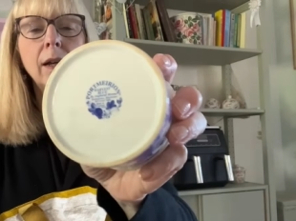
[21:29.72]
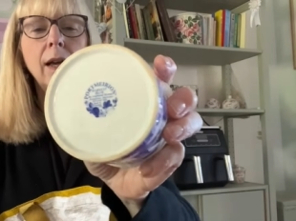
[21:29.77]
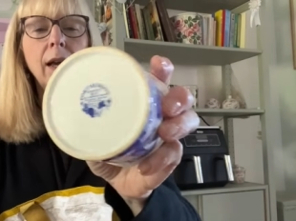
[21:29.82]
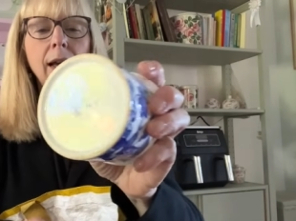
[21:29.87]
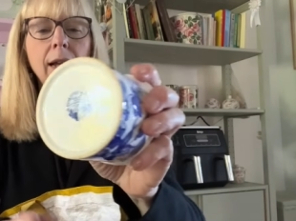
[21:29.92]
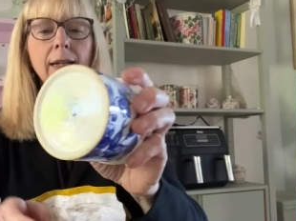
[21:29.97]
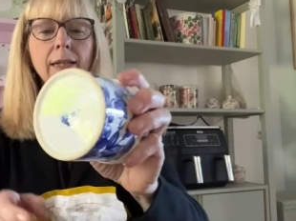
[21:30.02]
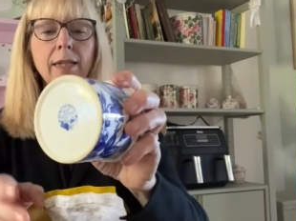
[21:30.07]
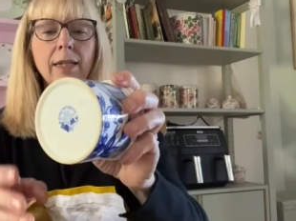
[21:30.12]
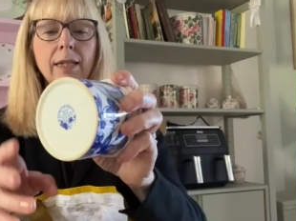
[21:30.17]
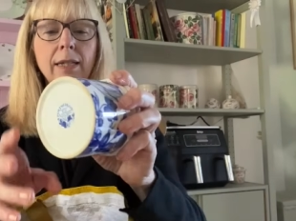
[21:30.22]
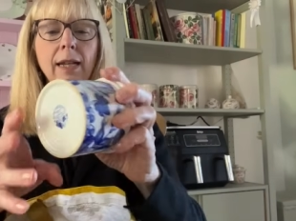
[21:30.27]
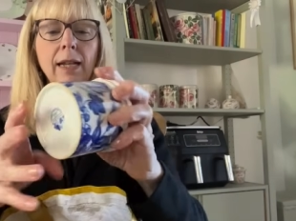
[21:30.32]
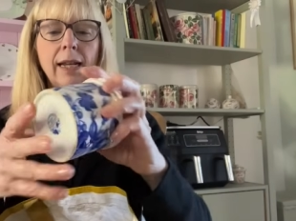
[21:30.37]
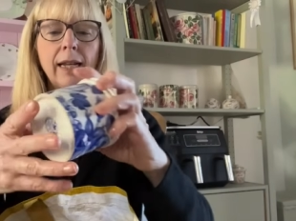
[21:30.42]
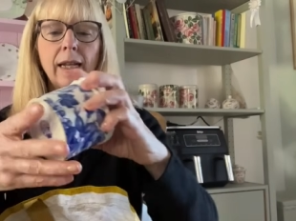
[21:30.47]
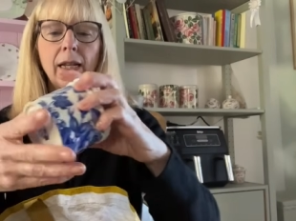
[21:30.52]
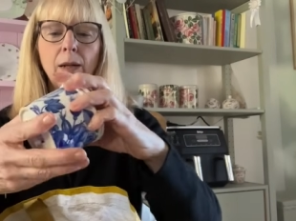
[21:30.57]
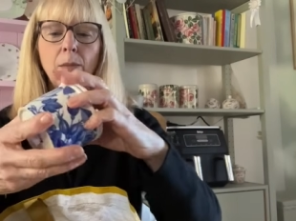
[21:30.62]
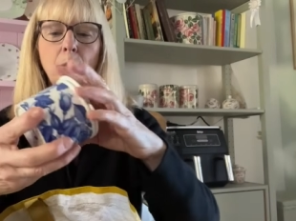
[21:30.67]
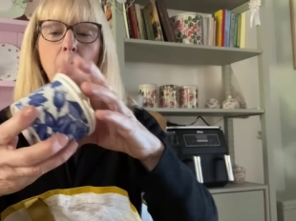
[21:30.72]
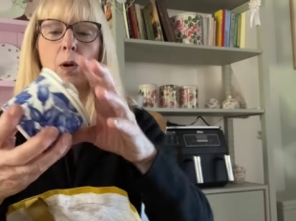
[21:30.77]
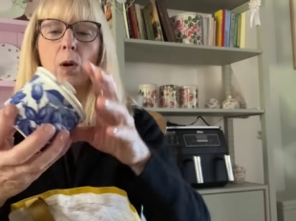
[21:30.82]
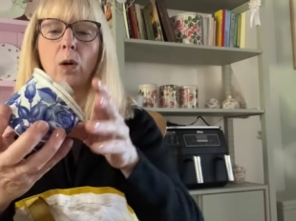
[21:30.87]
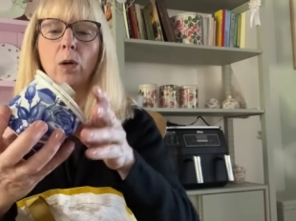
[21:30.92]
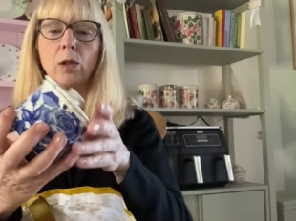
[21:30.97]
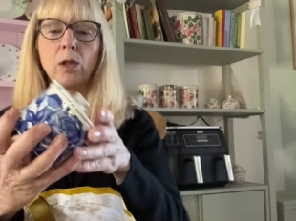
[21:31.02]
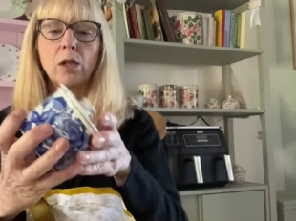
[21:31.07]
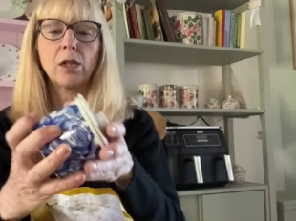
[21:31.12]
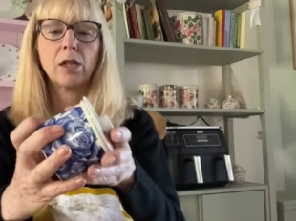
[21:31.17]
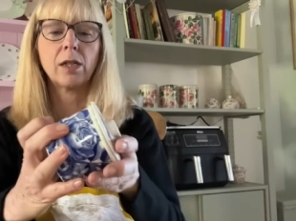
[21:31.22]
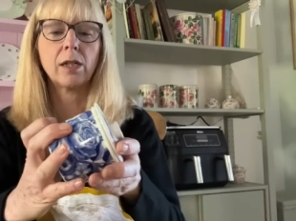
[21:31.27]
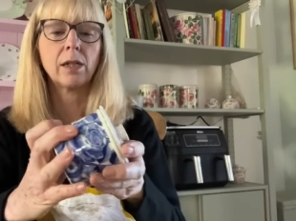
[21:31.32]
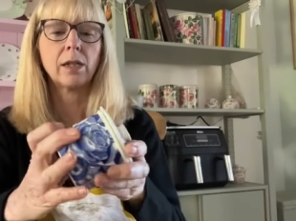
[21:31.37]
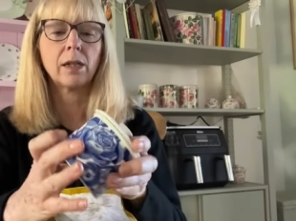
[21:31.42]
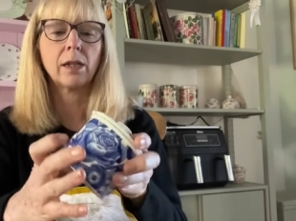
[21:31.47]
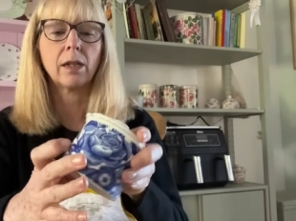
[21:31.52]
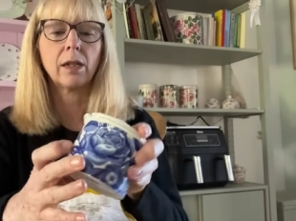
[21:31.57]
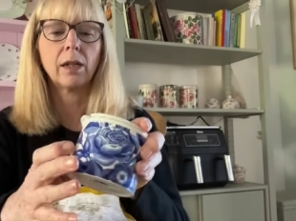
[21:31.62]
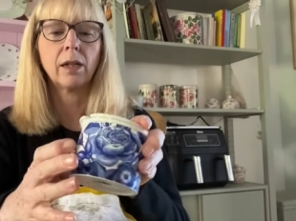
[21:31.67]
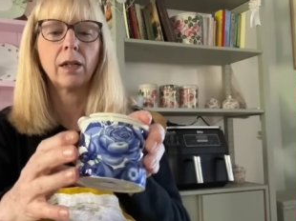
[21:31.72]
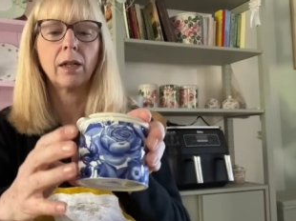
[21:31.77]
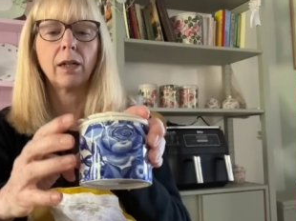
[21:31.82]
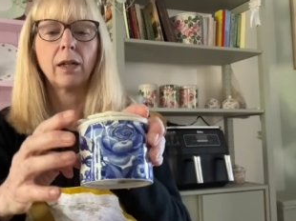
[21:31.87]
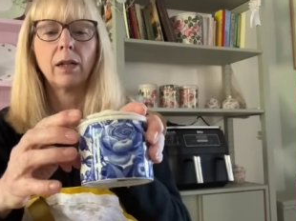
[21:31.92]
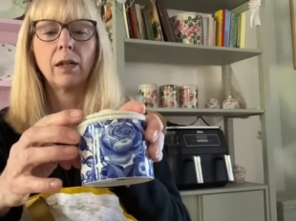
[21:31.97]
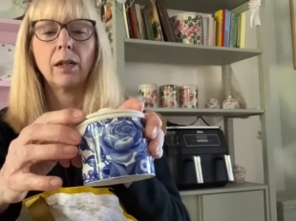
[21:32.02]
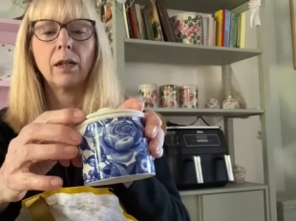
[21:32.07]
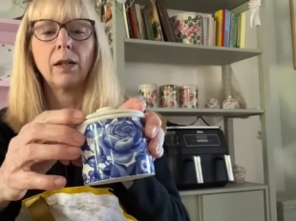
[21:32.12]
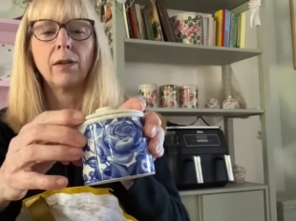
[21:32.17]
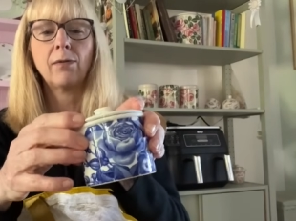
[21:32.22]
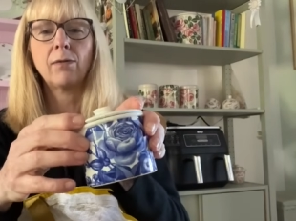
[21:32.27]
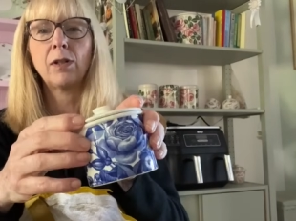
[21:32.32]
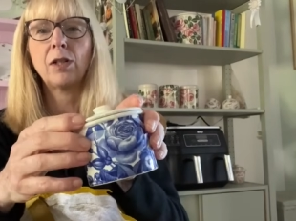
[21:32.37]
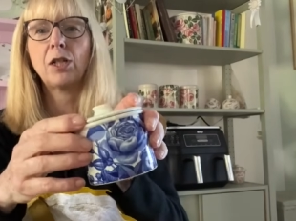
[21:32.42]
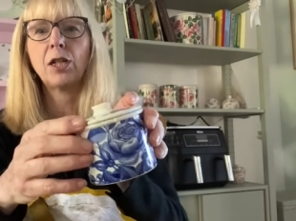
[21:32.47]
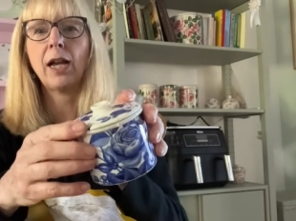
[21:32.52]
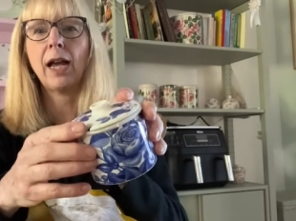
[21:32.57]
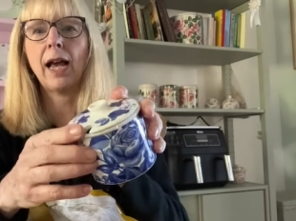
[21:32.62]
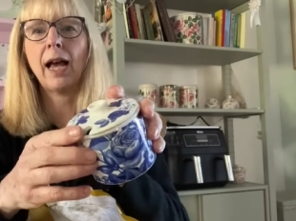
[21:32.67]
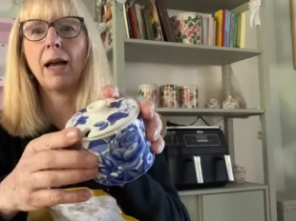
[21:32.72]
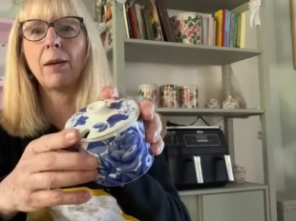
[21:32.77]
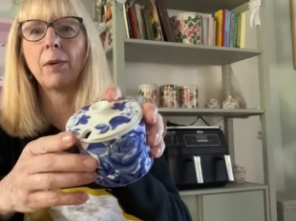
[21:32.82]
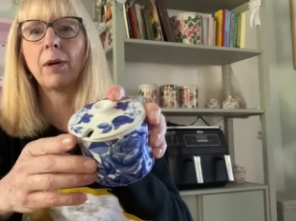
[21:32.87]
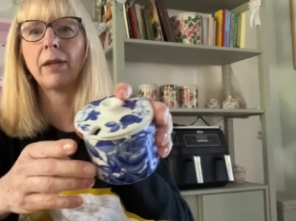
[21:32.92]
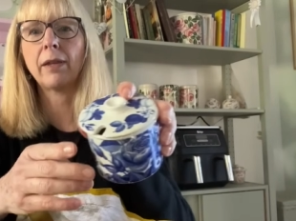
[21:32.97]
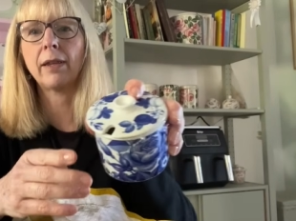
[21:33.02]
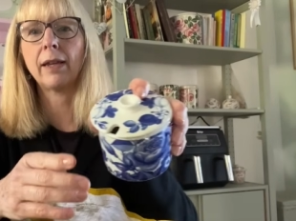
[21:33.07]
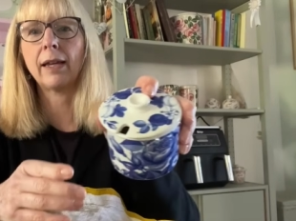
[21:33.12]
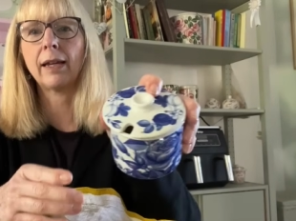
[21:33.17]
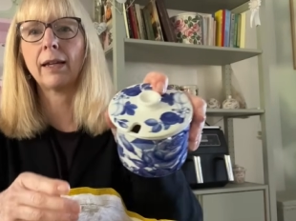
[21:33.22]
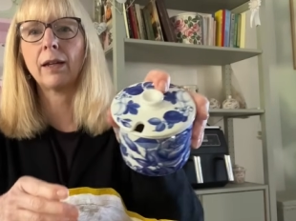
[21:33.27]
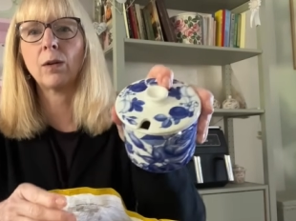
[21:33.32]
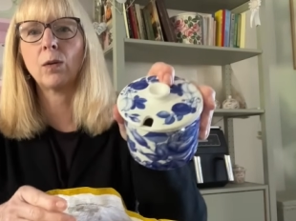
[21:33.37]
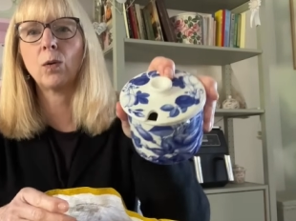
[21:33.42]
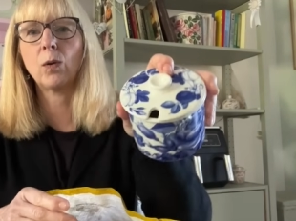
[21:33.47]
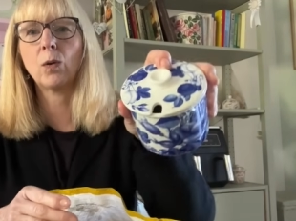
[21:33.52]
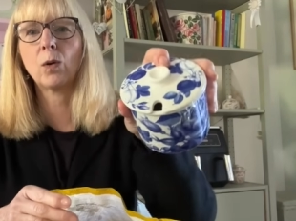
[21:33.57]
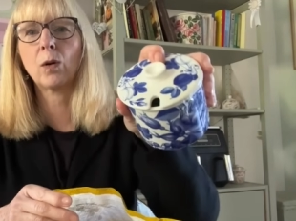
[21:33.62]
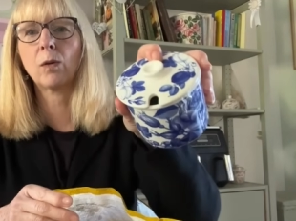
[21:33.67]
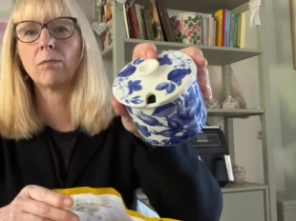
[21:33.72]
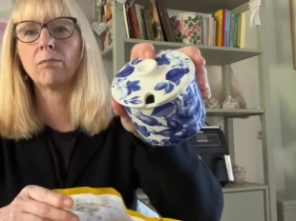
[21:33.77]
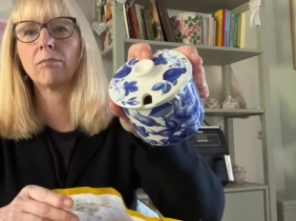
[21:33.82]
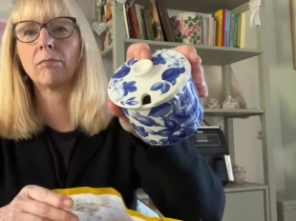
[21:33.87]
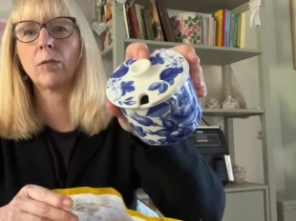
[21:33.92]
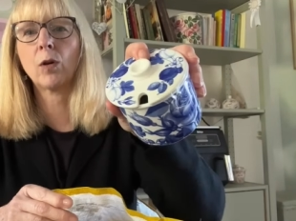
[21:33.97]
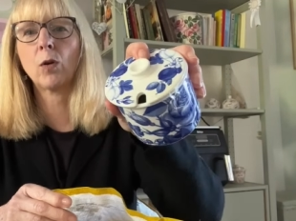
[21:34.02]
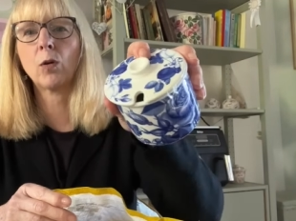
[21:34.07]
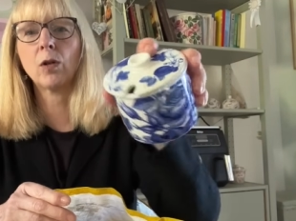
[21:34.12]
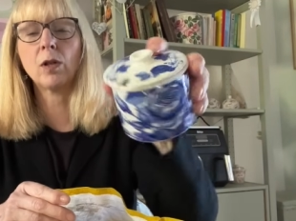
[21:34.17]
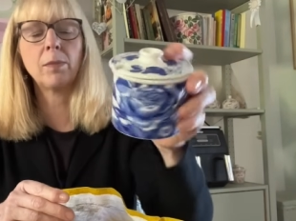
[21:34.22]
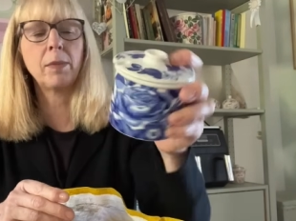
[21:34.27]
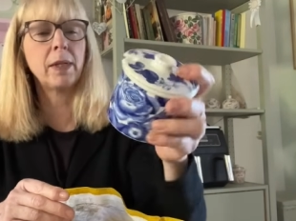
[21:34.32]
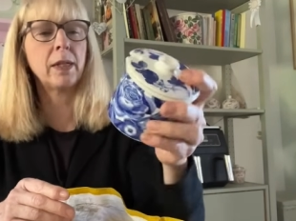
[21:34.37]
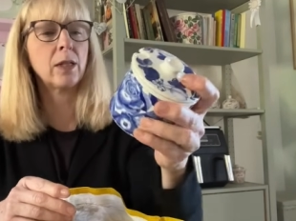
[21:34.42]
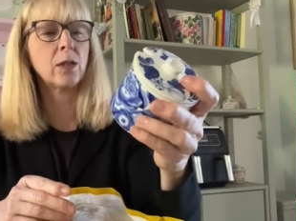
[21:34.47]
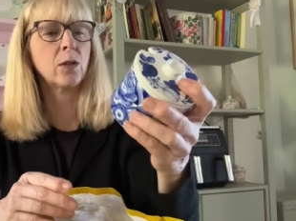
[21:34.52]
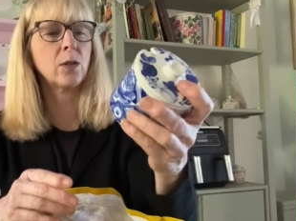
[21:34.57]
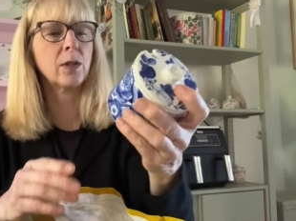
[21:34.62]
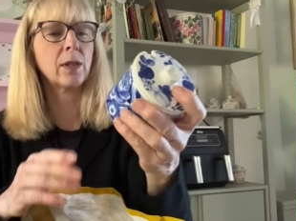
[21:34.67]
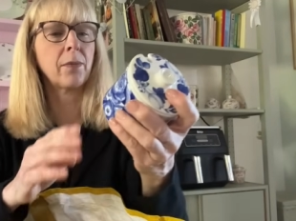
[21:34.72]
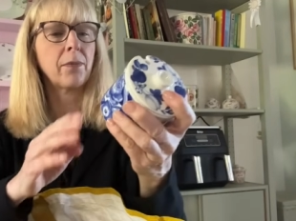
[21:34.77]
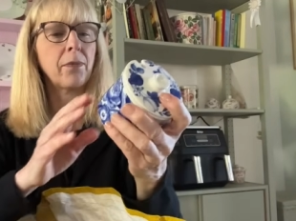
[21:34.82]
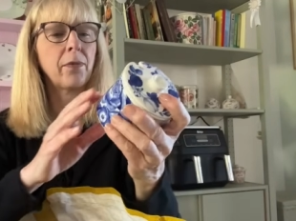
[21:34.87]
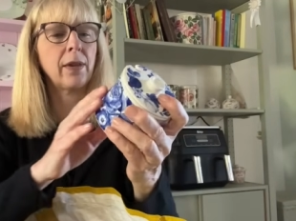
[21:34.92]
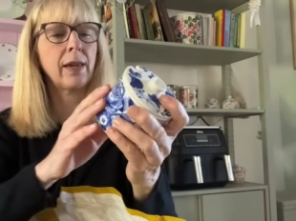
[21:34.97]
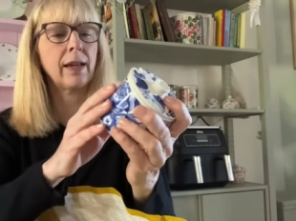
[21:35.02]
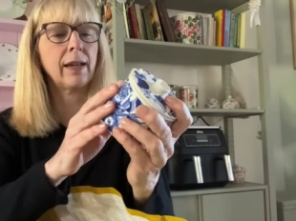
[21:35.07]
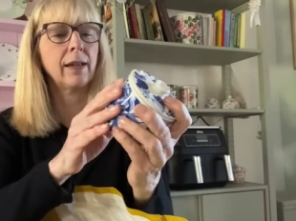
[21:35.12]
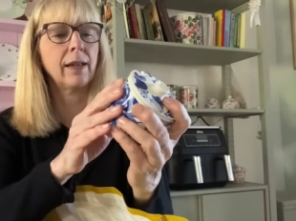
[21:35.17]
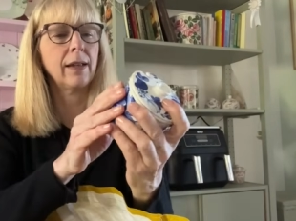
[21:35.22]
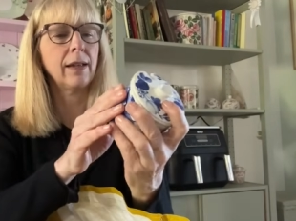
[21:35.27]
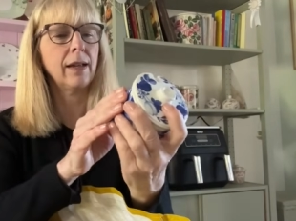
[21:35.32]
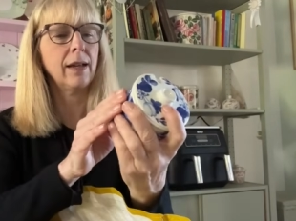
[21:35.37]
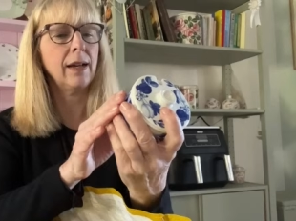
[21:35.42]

and it's just a little pot for jam, I think, or condiments or something.